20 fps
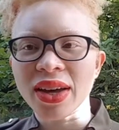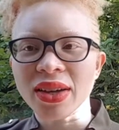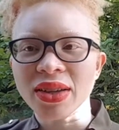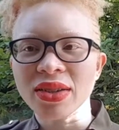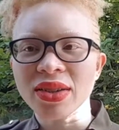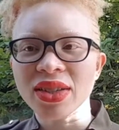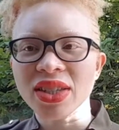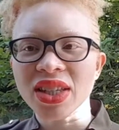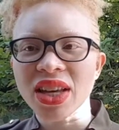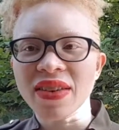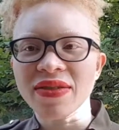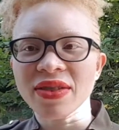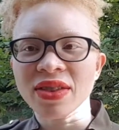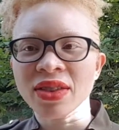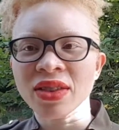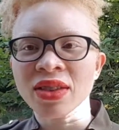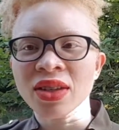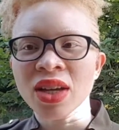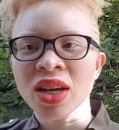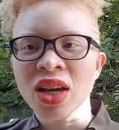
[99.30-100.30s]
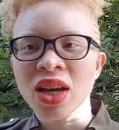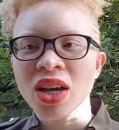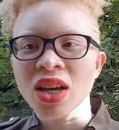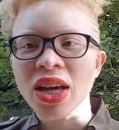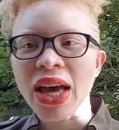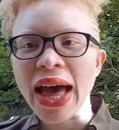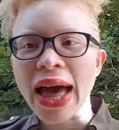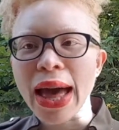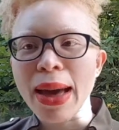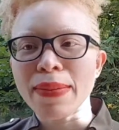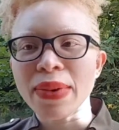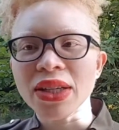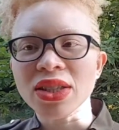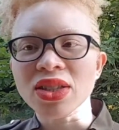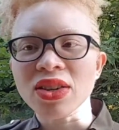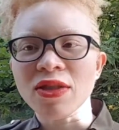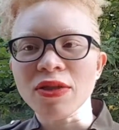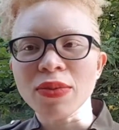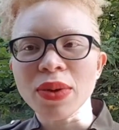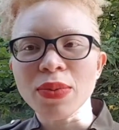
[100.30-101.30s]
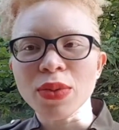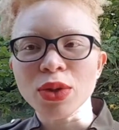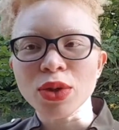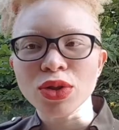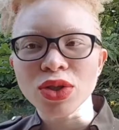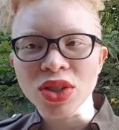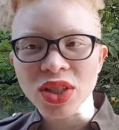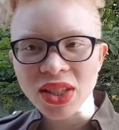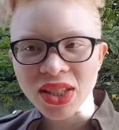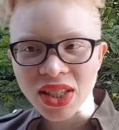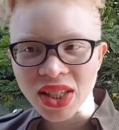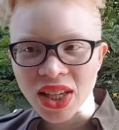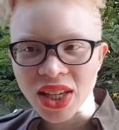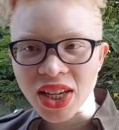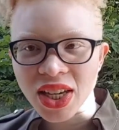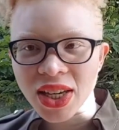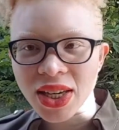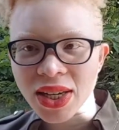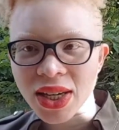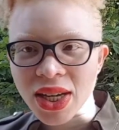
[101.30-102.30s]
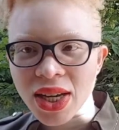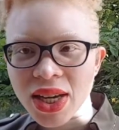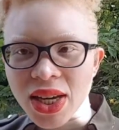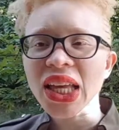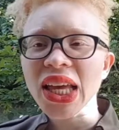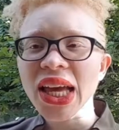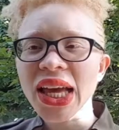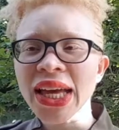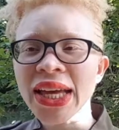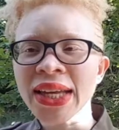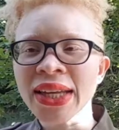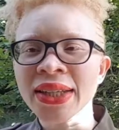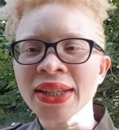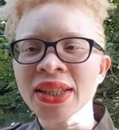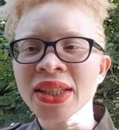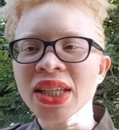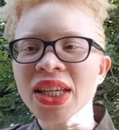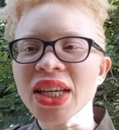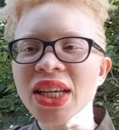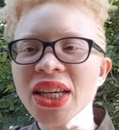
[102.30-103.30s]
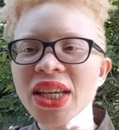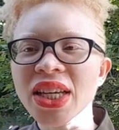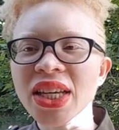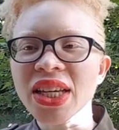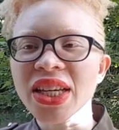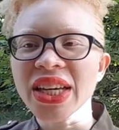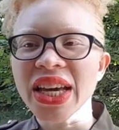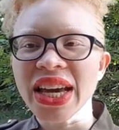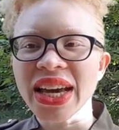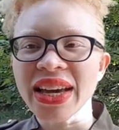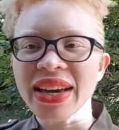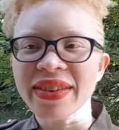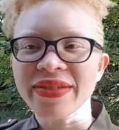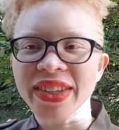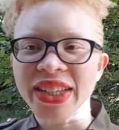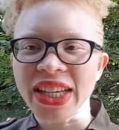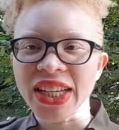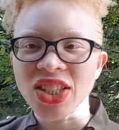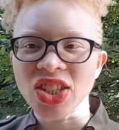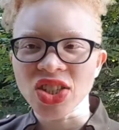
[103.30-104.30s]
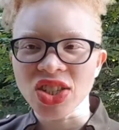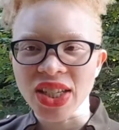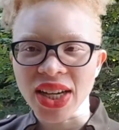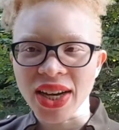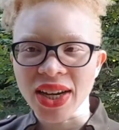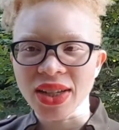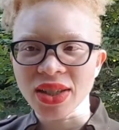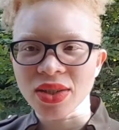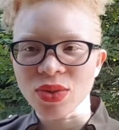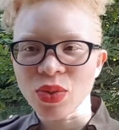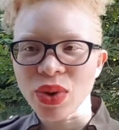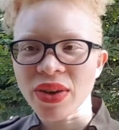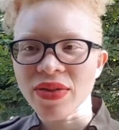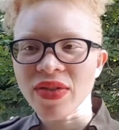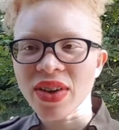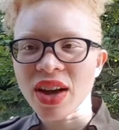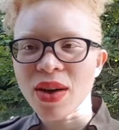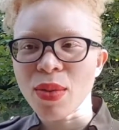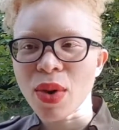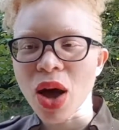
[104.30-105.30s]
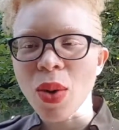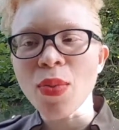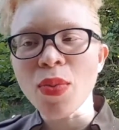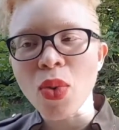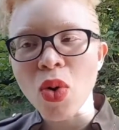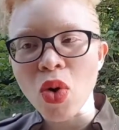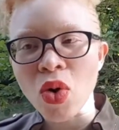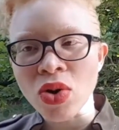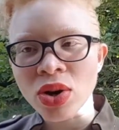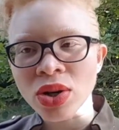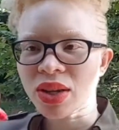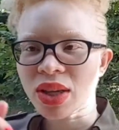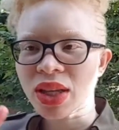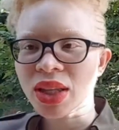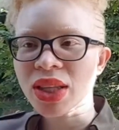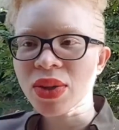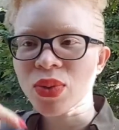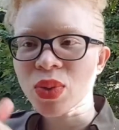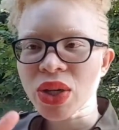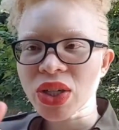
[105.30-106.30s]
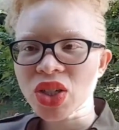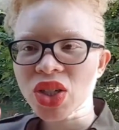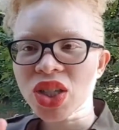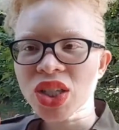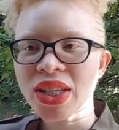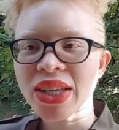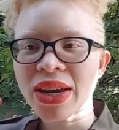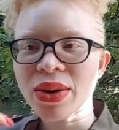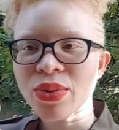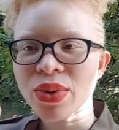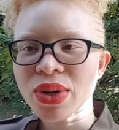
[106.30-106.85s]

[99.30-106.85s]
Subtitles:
The 7 Habits of People Who Succeed. And he gave an exercise with a board in which there